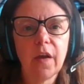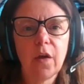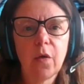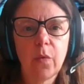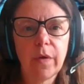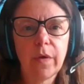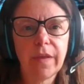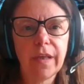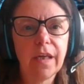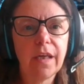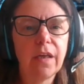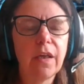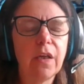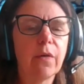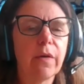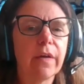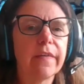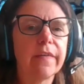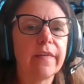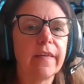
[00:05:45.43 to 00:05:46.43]
within New
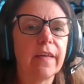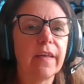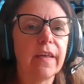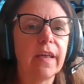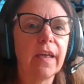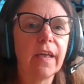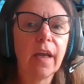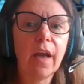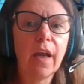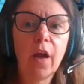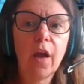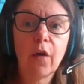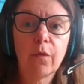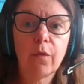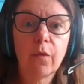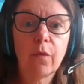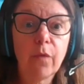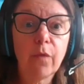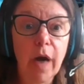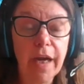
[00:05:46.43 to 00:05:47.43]
York City,
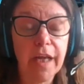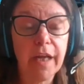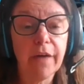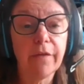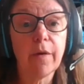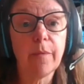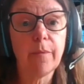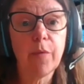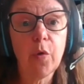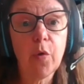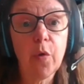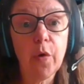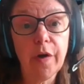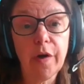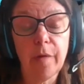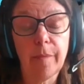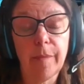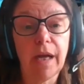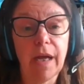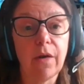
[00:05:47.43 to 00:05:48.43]
writing a report
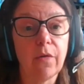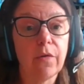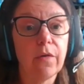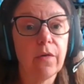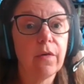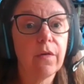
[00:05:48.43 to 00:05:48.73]
about